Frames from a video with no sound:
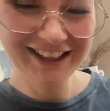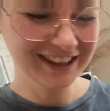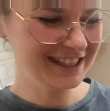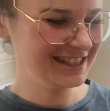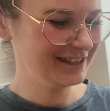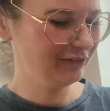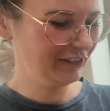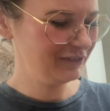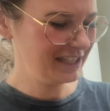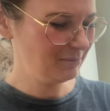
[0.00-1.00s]
This is
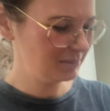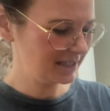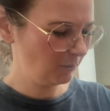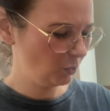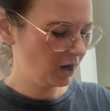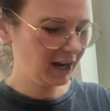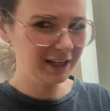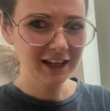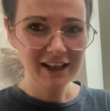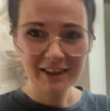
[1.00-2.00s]
15%
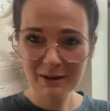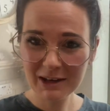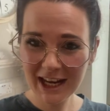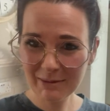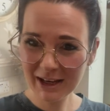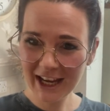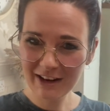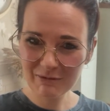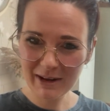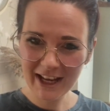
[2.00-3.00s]
wine that my neighbour
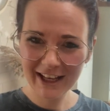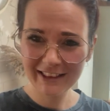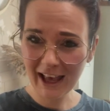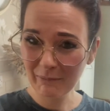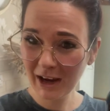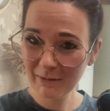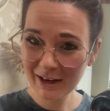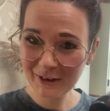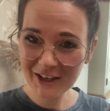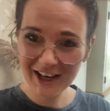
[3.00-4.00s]
gave me. That might be
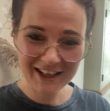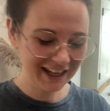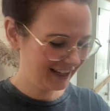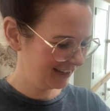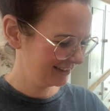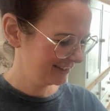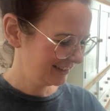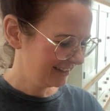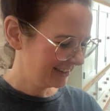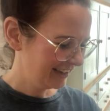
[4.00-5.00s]
a good idea.
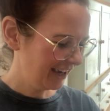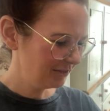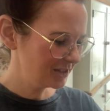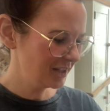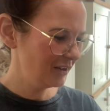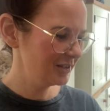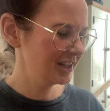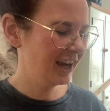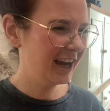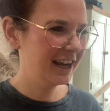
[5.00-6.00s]
I'm so
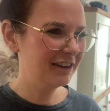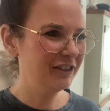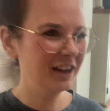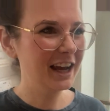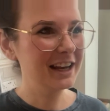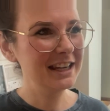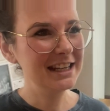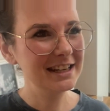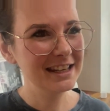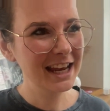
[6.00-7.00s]
tired. I feel like I
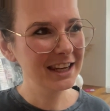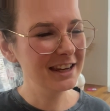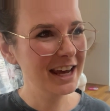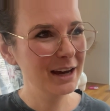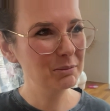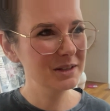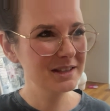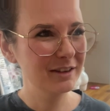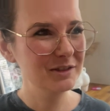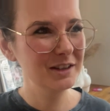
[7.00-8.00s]
need a nana nap
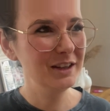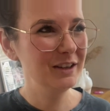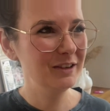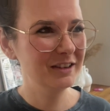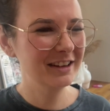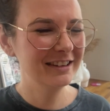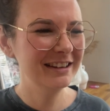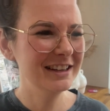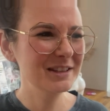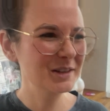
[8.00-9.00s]
this afternoon.
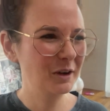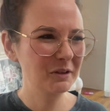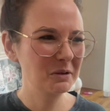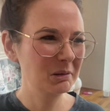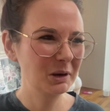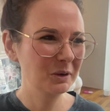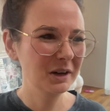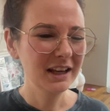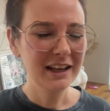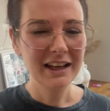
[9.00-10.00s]
It's horrible.
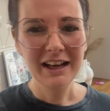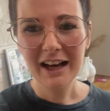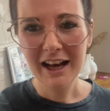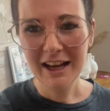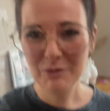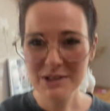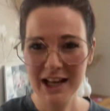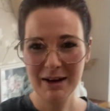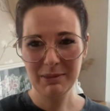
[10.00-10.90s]
It was like